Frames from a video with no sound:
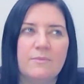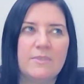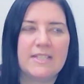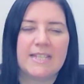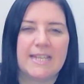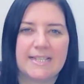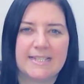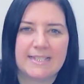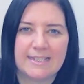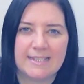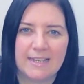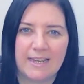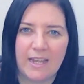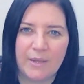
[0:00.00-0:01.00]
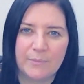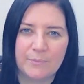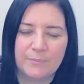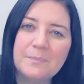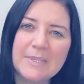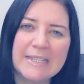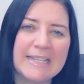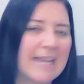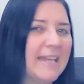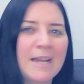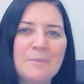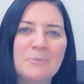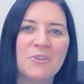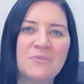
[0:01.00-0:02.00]
What day is it today? But
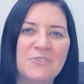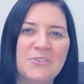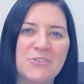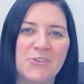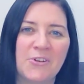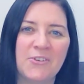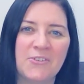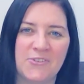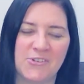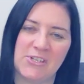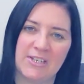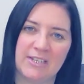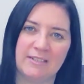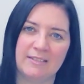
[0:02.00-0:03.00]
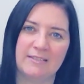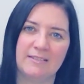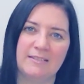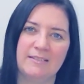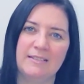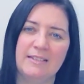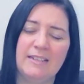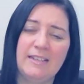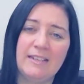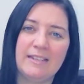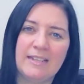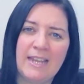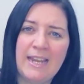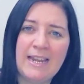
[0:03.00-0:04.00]
again, I'm going for the shorter version.
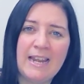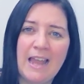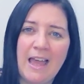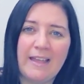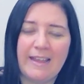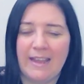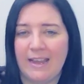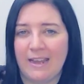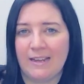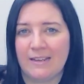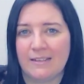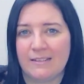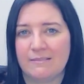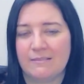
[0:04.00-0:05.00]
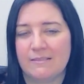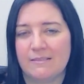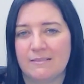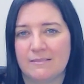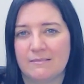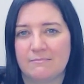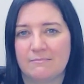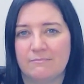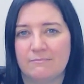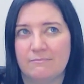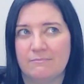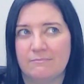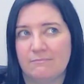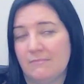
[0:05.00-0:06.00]
Kain lae
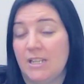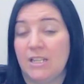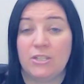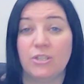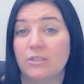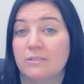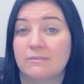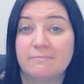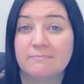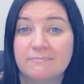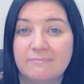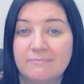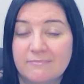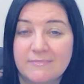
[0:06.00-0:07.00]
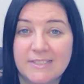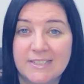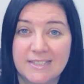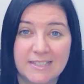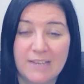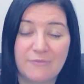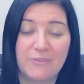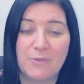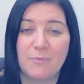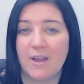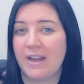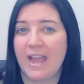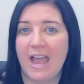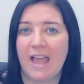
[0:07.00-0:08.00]
inu, if you
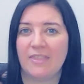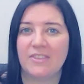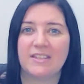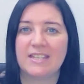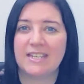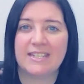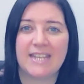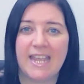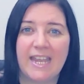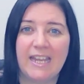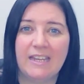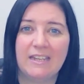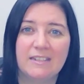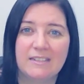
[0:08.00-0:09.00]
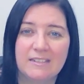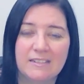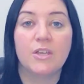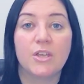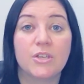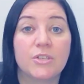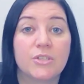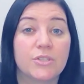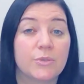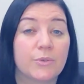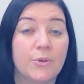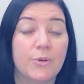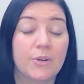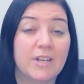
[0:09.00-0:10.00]
want to add the today. So
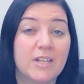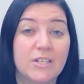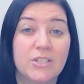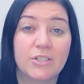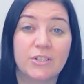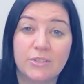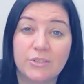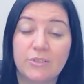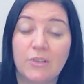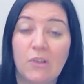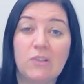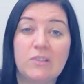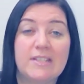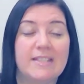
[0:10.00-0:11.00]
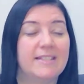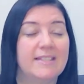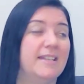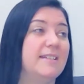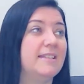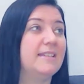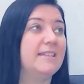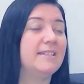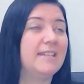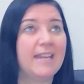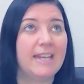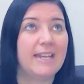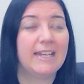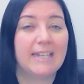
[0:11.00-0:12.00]
according to Google, to say
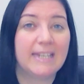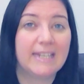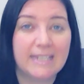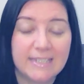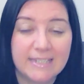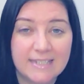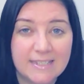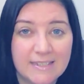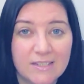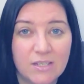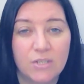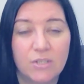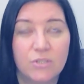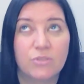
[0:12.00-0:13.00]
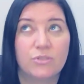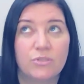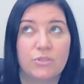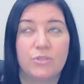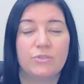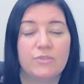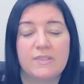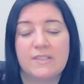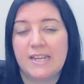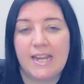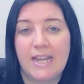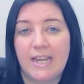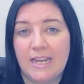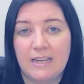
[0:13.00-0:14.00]
today is
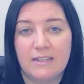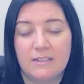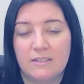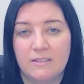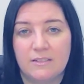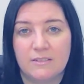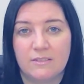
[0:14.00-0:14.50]
Tuesday,